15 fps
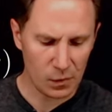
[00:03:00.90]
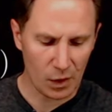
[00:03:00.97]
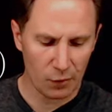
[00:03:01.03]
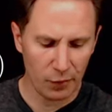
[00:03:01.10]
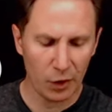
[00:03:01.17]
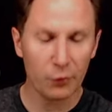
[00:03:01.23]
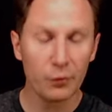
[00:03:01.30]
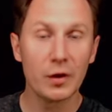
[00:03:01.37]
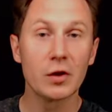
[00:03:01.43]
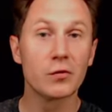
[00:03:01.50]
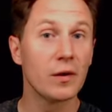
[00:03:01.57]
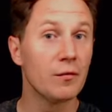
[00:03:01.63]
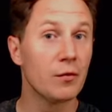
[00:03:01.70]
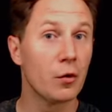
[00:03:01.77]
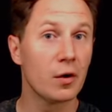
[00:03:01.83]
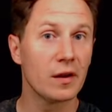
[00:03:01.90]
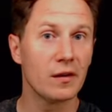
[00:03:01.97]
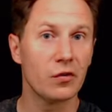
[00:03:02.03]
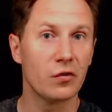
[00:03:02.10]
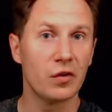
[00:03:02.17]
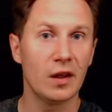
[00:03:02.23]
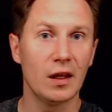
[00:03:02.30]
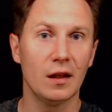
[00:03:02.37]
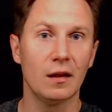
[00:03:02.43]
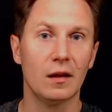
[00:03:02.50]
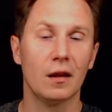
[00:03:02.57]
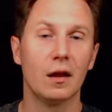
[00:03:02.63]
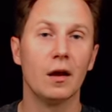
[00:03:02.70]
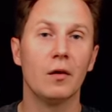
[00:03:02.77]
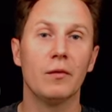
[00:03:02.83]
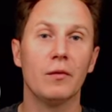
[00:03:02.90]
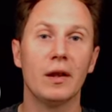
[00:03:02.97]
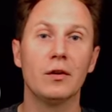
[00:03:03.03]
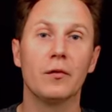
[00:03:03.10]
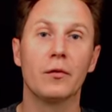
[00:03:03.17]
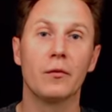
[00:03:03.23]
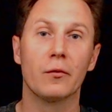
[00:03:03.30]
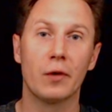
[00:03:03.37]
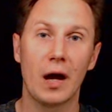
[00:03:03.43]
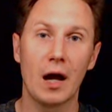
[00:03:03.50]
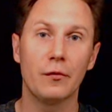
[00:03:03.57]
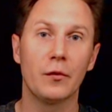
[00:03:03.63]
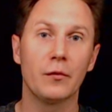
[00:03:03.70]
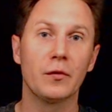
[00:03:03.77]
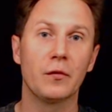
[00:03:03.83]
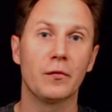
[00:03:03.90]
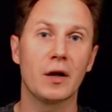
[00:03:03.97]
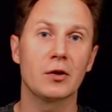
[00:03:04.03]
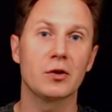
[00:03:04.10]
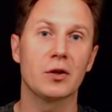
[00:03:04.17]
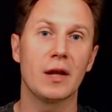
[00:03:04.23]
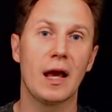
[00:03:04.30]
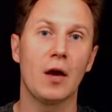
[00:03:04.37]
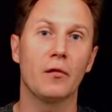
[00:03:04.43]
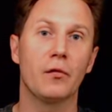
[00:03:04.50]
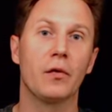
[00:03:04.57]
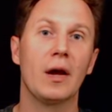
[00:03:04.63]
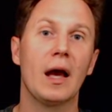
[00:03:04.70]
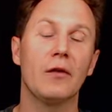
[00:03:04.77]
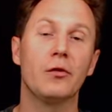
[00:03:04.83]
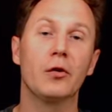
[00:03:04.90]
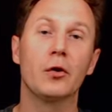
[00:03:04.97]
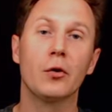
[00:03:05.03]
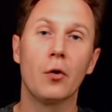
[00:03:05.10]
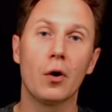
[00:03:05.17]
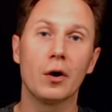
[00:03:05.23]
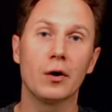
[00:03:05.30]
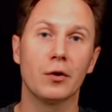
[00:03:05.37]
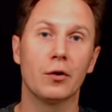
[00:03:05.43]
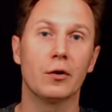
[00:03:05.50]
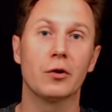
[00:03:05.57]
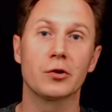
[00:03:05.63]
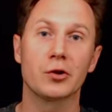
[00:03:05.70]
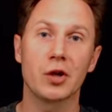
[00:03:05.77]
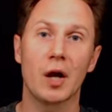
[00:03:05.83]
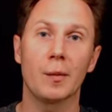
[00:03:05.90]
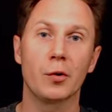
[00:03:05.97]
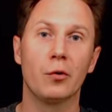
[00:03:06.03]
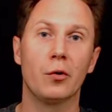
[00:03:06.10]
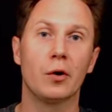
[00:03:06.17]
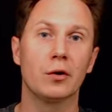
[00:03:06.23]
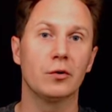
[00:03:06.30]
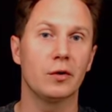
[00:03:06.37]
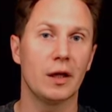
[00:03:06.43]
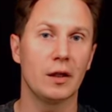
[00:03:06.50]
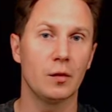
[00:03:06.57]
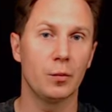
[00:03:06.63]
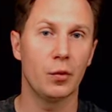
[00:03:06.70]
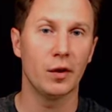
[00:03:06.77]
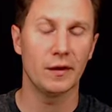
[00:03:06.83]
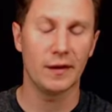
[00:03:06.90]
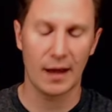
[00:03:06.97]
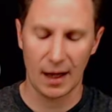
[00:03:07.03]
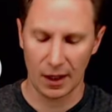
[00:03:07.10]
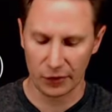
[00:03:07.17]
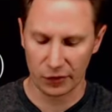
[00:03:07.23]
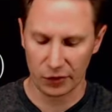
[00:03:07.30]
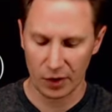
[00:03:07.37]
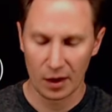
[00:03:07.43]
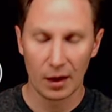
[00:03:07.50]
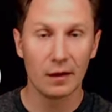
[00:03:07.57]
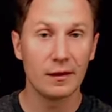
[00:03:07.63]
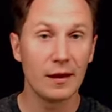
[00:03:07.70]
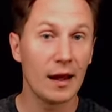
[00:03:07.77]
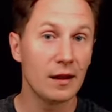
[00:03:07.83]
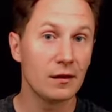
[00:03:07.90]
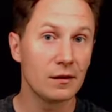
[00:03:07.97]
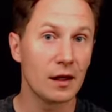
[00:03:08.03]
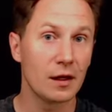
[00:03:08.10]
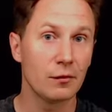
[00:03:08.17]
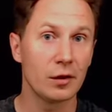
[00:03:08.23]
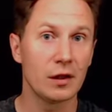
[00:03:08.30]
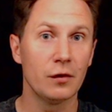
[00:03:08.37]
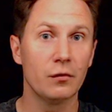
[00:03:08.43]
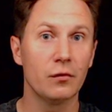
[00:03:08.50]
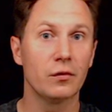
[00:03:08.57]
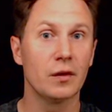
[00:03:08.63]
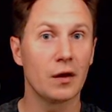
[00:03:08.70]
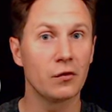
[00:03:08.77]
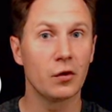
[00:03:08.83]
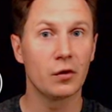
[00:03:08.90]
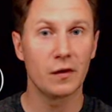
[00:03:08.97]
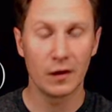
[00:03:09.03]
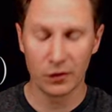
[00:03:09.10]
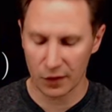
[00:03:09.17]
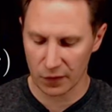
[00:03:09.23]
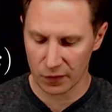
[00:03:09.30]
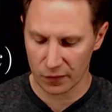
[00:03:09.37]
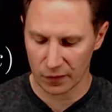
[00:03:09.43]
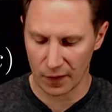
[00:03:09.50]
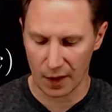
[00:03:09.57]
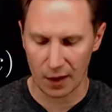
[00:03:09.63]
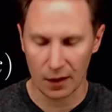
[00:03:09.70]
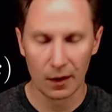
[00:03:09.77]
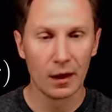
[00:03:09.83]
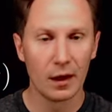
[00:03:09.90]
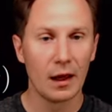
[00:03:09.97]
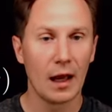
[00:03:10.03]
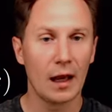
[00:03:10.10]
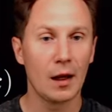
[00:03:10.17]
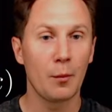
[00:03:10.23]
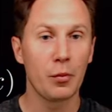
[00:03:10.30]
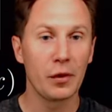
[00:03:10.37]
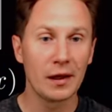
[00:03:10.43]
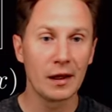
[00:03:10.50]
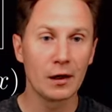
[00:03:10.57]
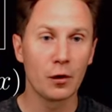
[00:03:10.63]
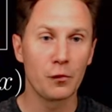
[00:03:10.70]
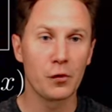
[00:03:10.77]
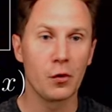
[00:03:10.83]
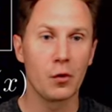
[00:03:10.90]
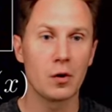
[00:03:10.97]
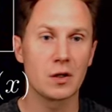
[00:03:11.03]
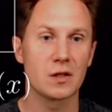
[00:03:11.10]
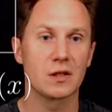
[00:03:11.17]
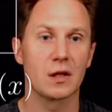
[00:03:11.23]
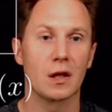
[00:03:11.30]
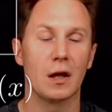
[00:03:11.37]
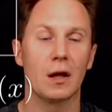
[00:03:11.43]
one of which we've already seen when the graph of the function f has a corner, a sharp corner at the point x, then the derivative does not exist there. And I'm thinking, of course,